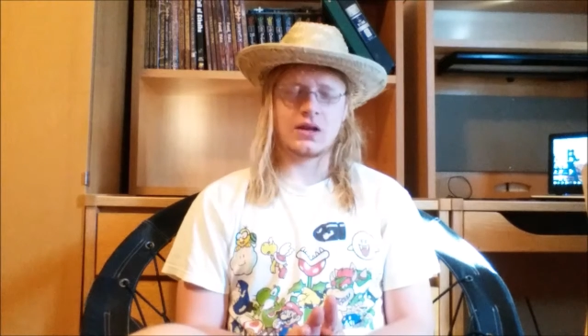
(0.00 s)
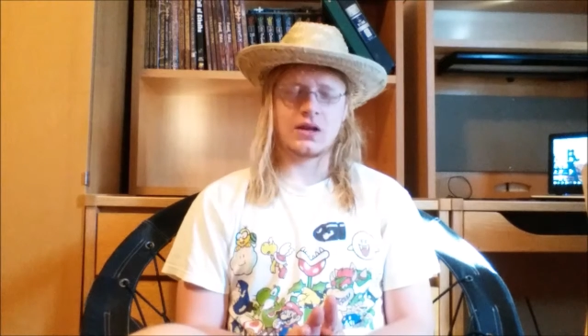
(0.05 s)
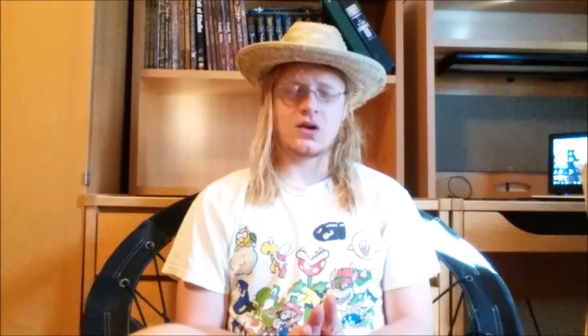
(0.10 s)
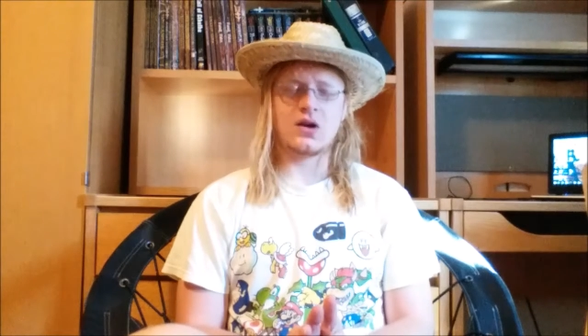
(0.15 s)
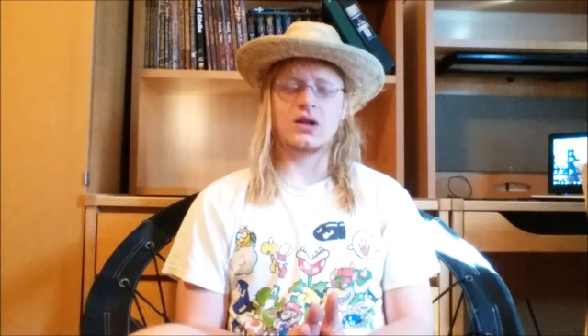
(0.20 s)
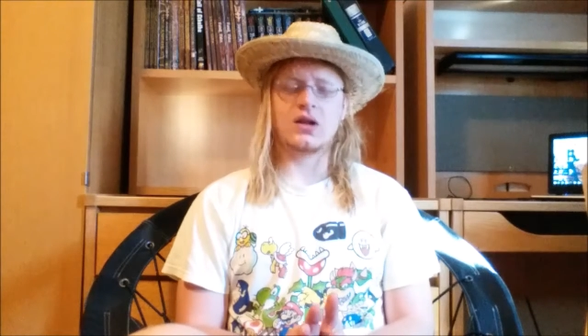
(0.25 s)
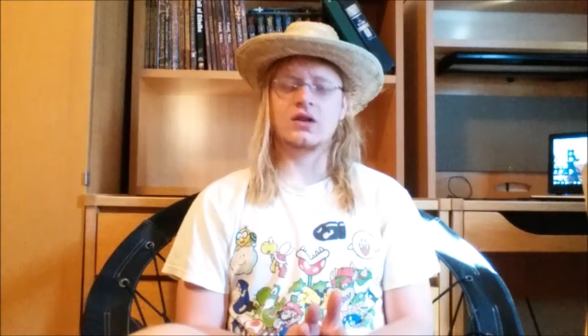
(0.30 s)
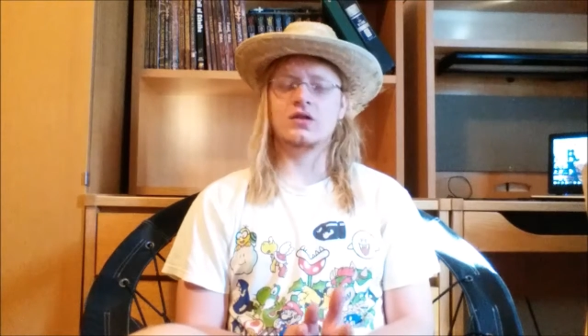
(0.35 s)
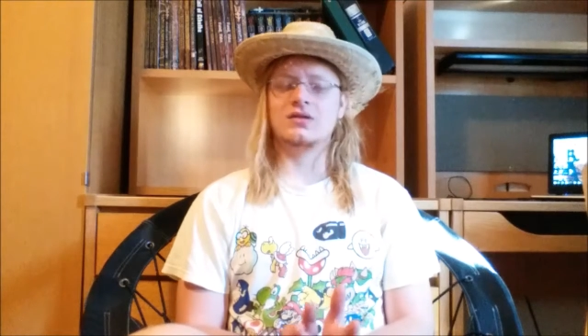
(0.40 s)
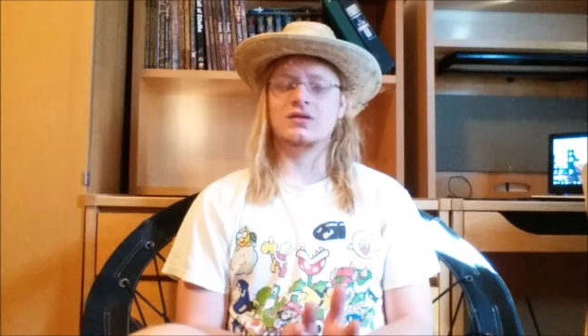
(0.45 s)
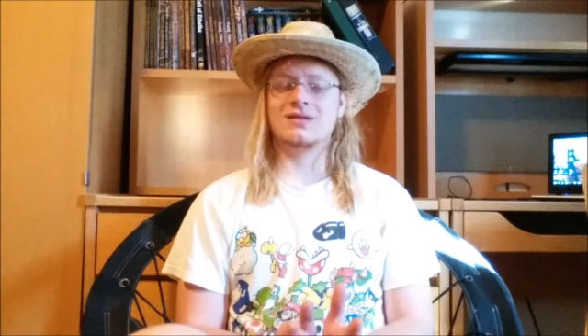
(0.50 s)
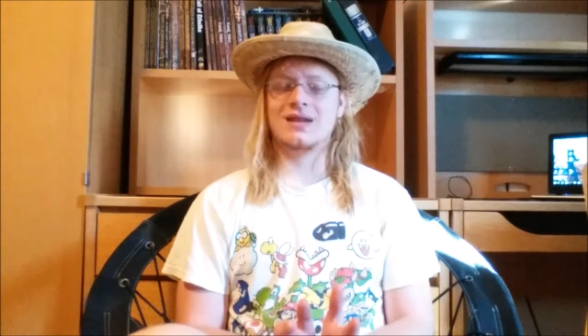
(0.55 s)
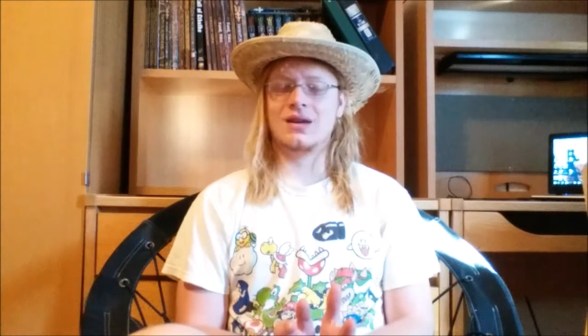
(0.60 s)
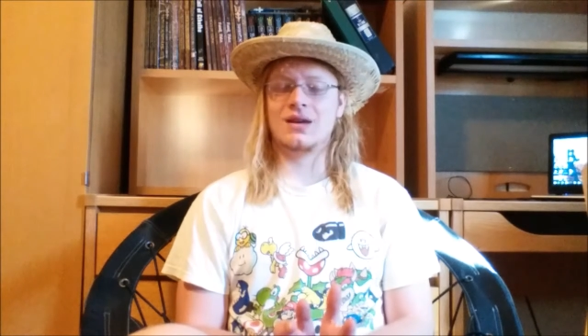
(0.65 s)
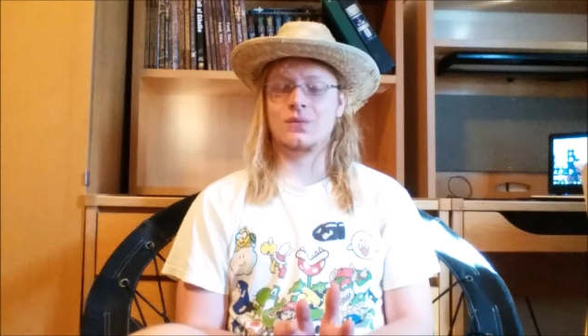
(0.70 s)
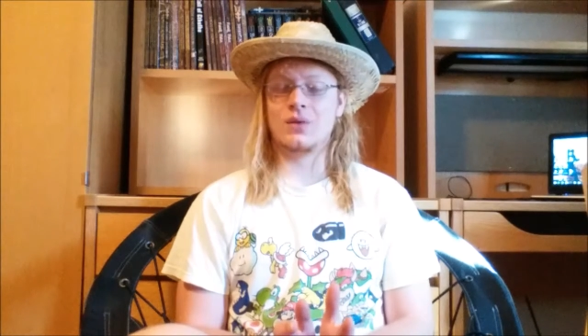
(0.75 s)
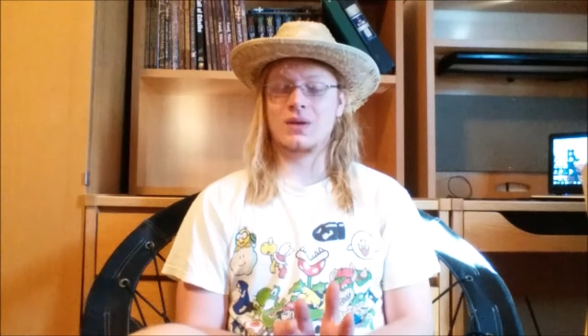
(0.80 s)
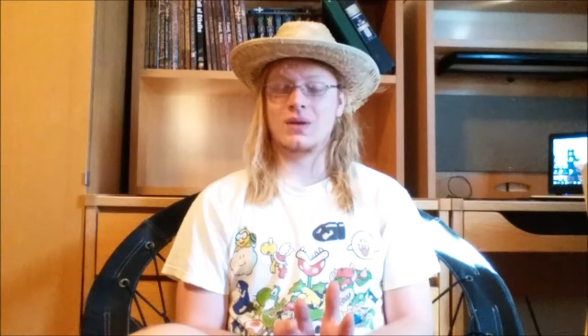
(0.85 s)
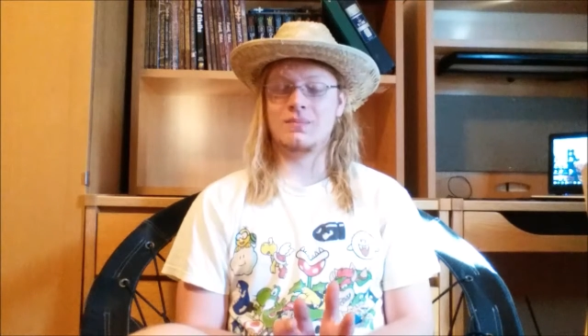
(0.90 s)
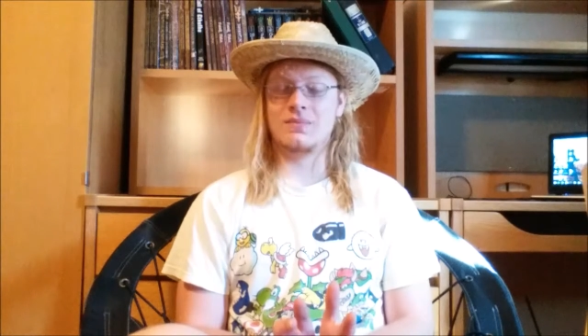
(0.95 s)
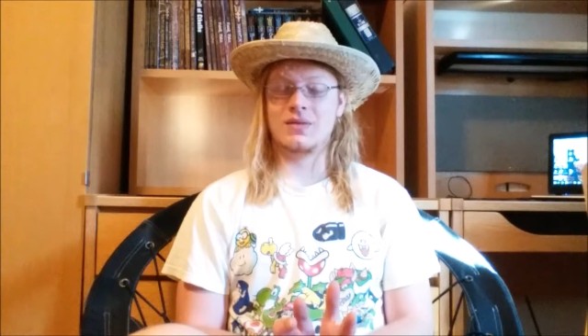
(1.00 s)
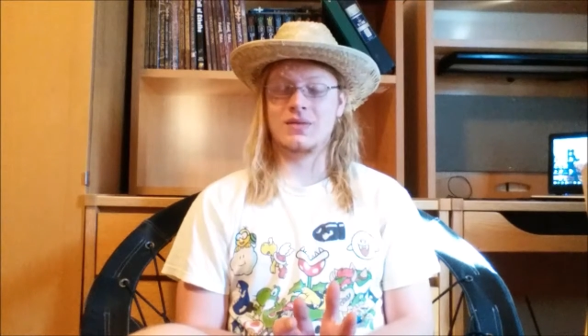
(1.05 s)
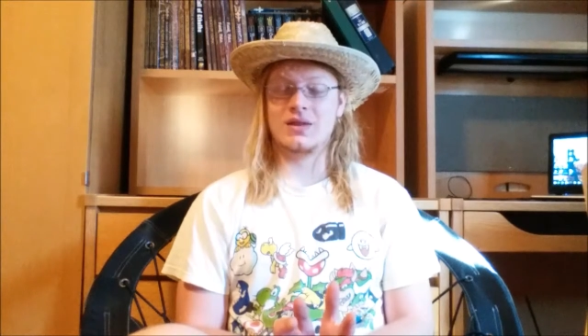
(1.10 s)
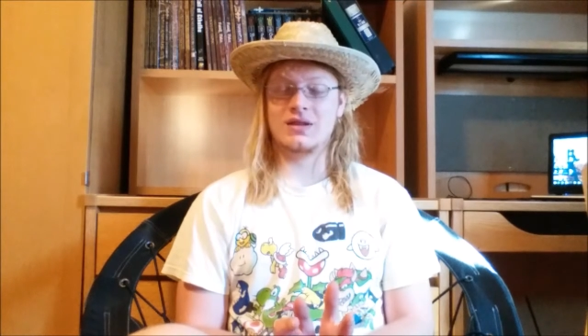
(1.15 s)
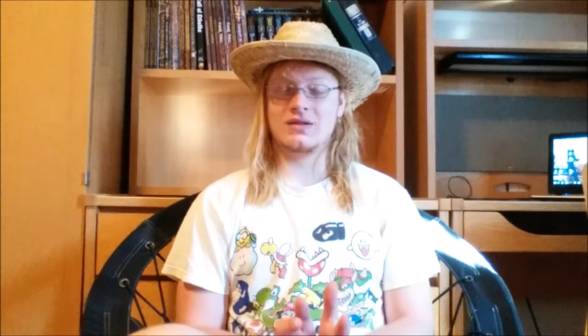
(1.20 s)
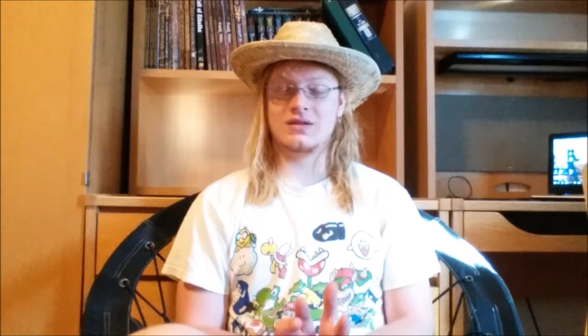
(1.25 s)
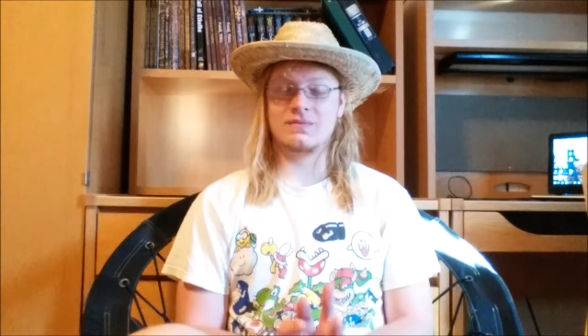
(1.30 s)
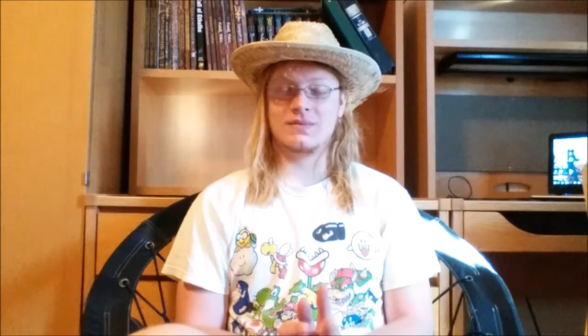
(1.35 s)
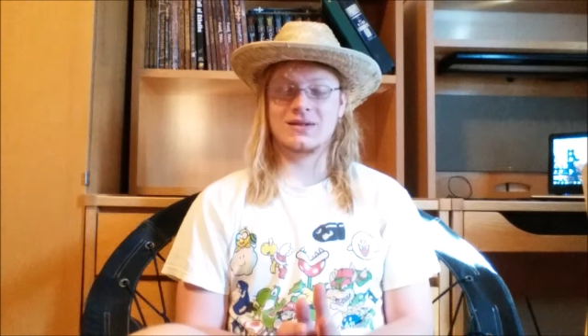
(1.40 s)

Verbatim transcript: Now I understand why this